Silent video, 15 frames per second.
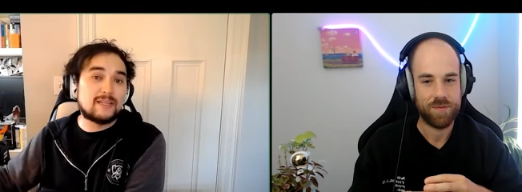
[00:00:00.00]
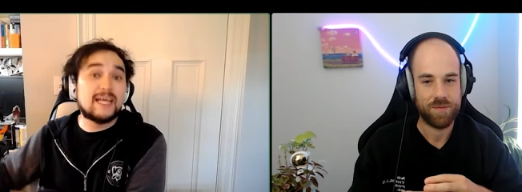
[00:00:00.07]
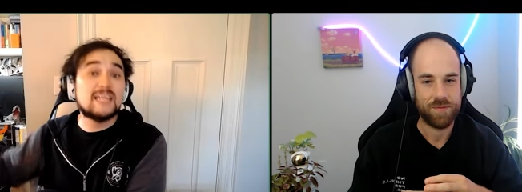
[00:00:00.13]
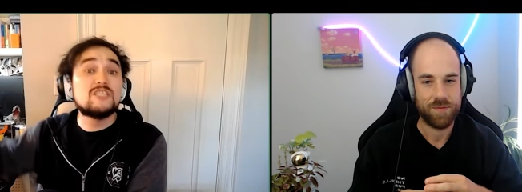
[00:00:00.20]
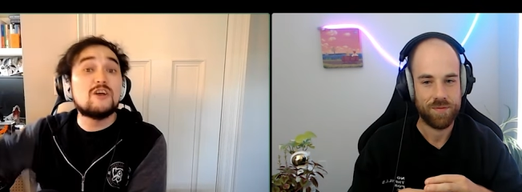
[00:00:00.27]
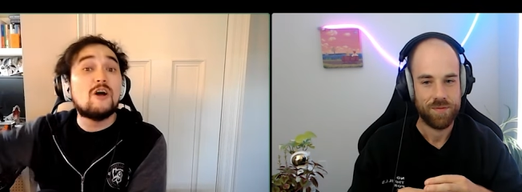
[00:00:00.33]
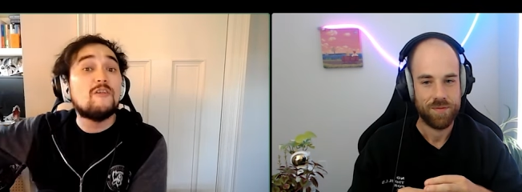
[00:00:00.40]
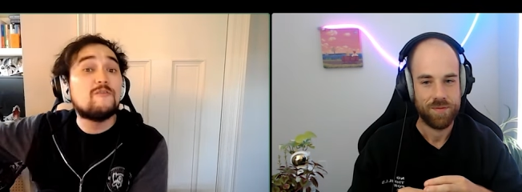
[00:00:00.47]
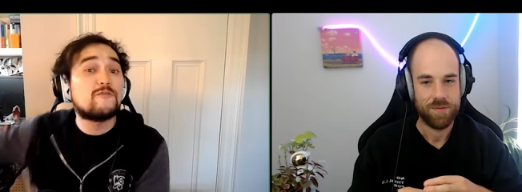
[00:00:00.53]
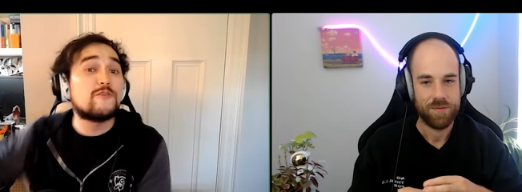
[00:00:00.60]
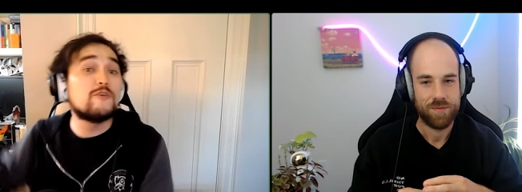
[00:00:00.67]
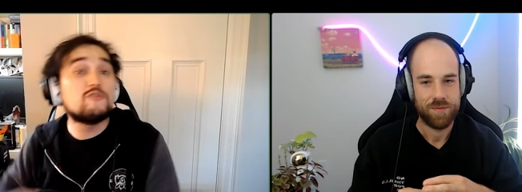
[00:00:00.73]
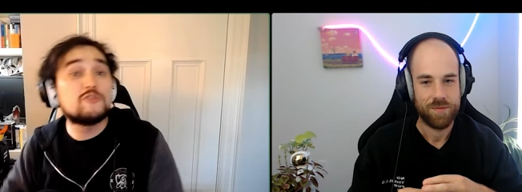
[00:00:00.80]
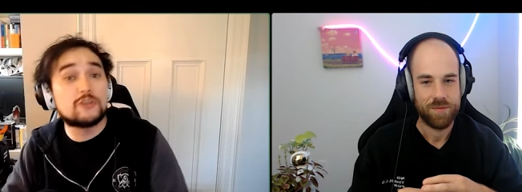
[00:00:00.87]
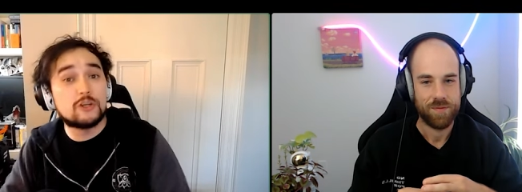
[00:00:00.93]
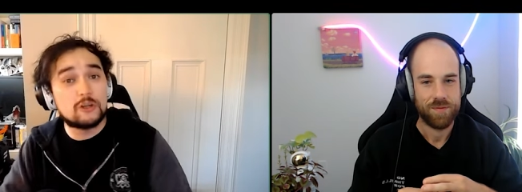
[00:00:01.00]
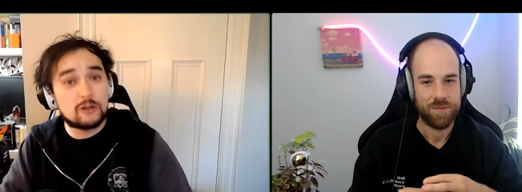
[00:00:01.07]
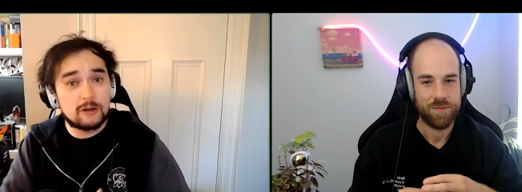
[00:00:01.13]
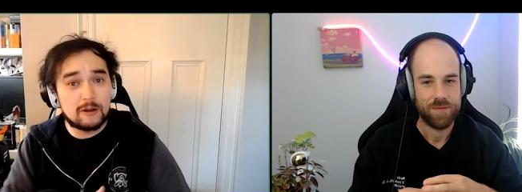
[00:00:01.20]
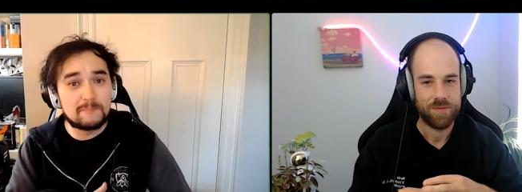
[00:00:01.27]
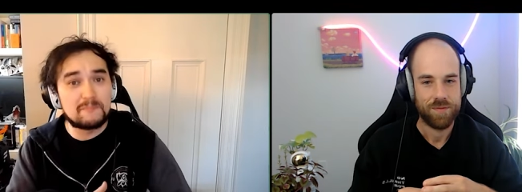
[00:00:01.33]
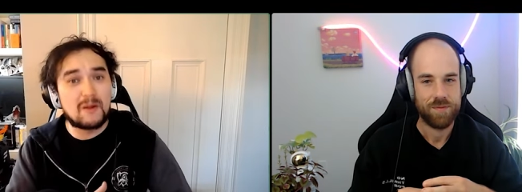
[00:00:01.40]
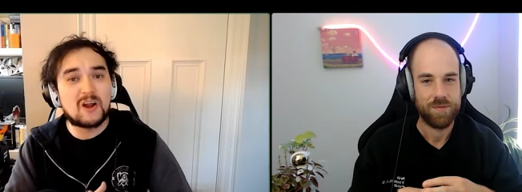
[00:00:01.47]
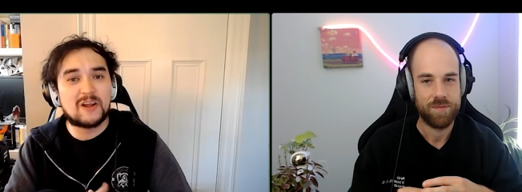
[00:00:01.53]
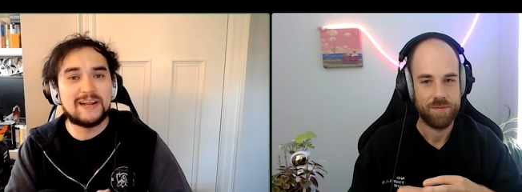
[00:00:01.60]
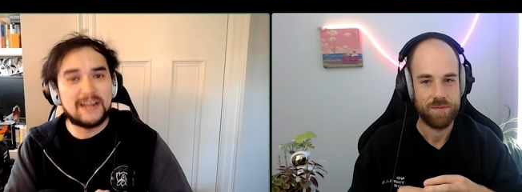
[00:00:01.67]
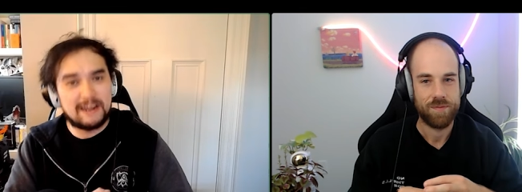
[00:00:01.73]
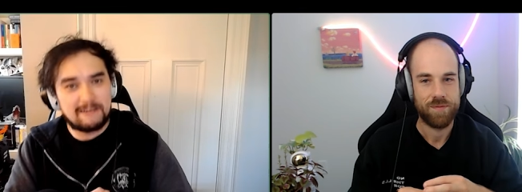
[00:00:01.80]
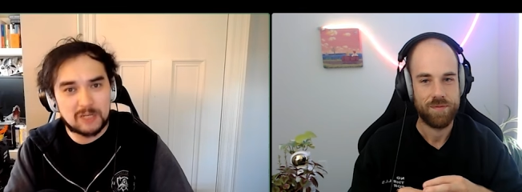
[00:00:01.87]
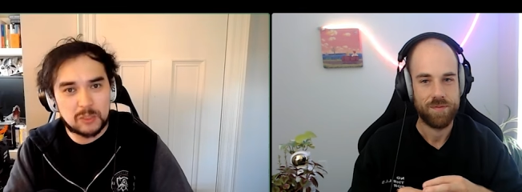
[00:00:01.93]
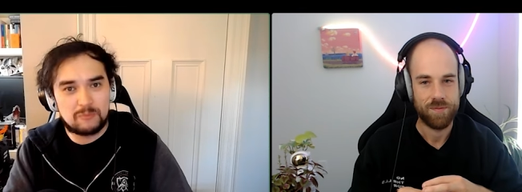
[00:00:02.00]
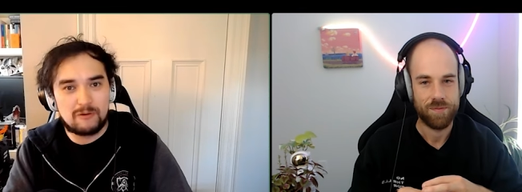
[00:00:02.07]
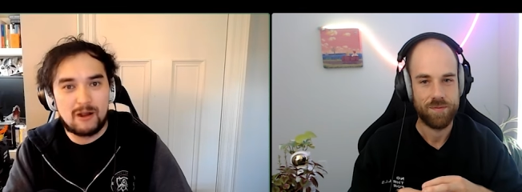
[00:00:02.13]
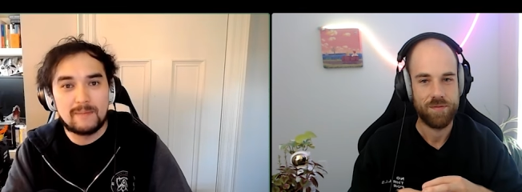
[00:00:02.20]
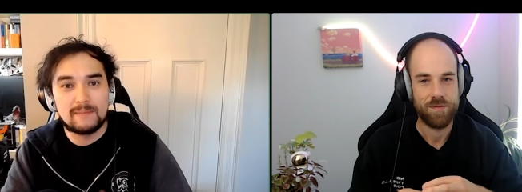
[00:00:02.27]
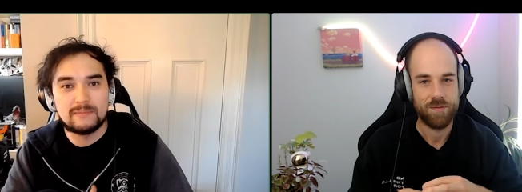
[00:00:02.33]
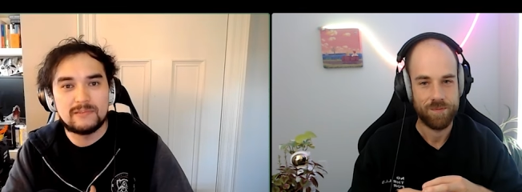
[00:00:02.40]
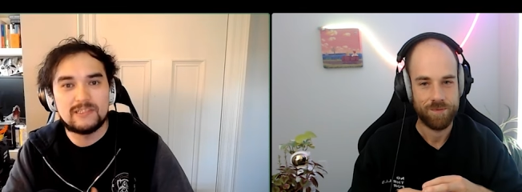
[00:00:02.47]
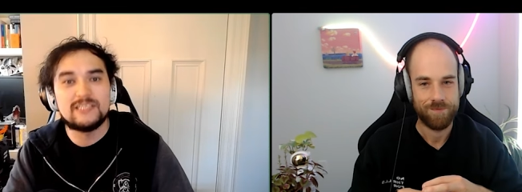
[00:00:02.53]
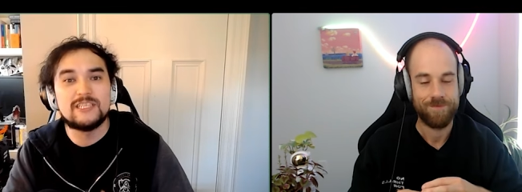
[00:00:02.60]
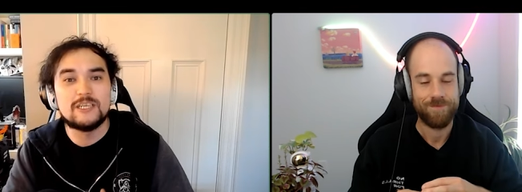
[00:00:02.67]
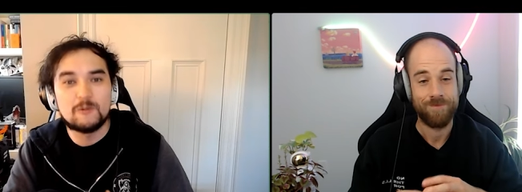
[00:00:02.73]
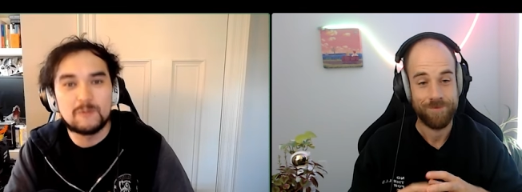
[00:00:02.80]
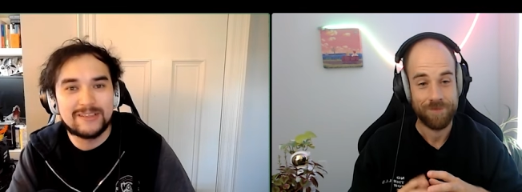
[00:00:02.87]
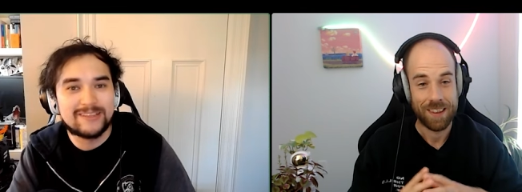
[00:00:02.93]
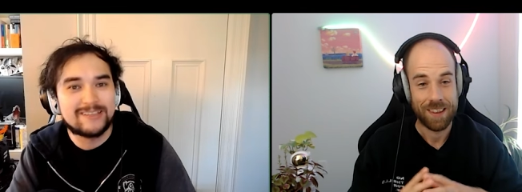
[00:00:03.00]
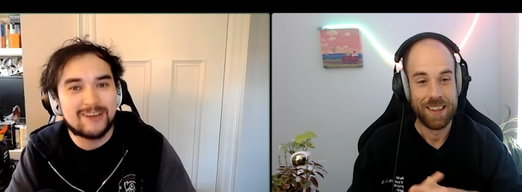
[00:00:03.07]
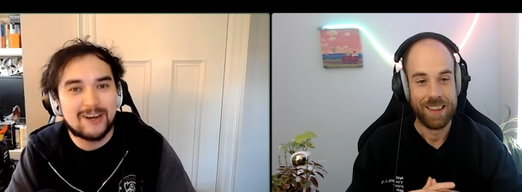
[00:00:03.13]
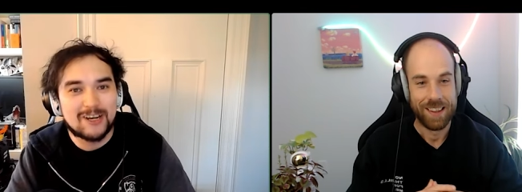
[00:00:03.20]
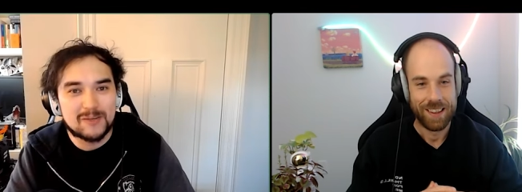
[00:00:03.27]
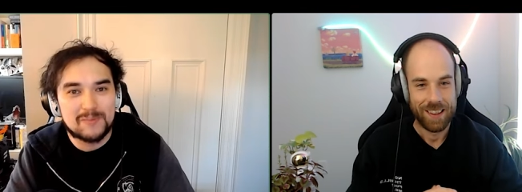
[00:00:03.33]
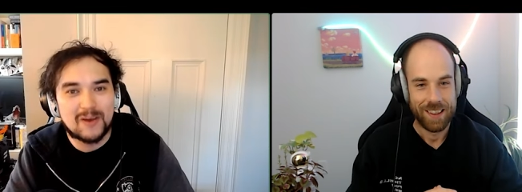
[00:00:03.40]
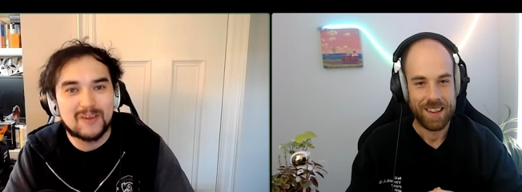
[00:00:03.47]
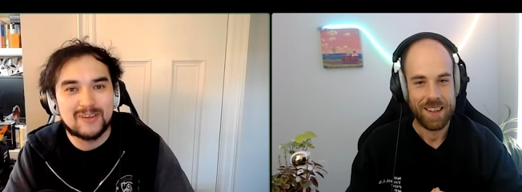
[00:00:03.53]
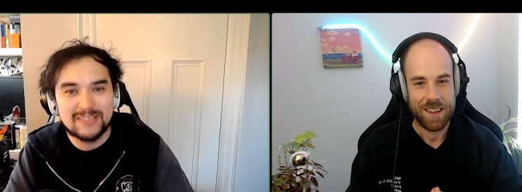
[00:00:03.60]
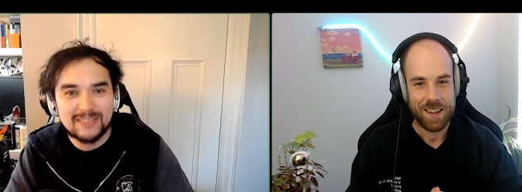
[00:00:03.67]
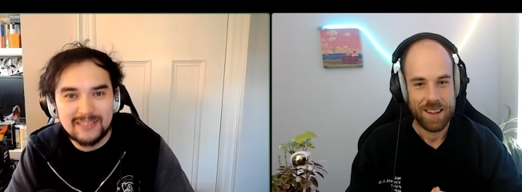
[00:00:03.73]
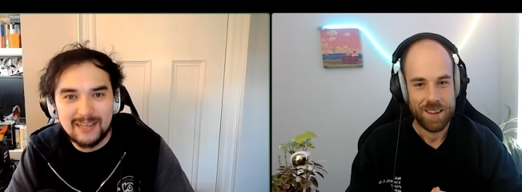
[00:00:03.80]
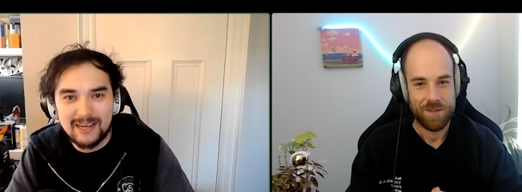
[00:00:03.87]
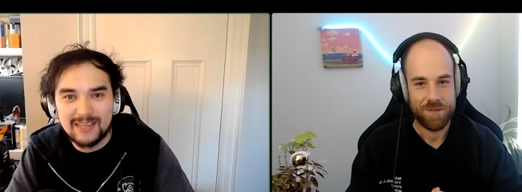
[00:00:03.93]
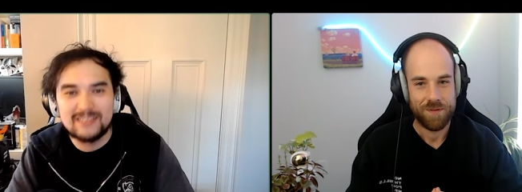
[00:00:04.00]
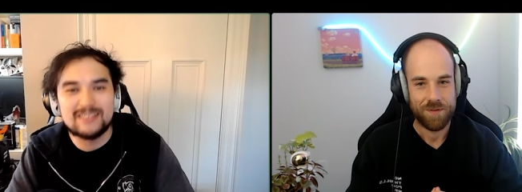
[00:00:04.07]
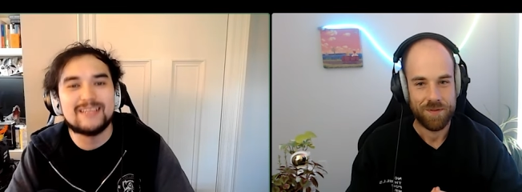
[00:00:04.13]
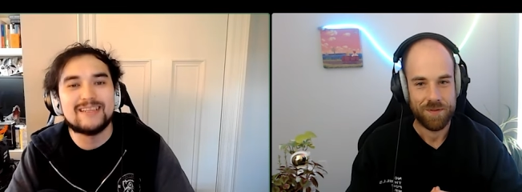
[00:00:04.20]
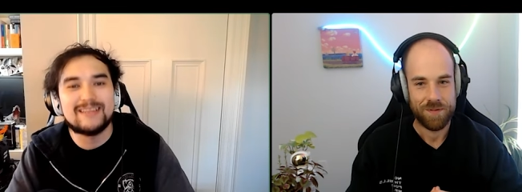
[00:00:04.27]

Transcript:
Speaker 1: That's all future Mark and Eric's problem to deal with and talk about and discuss.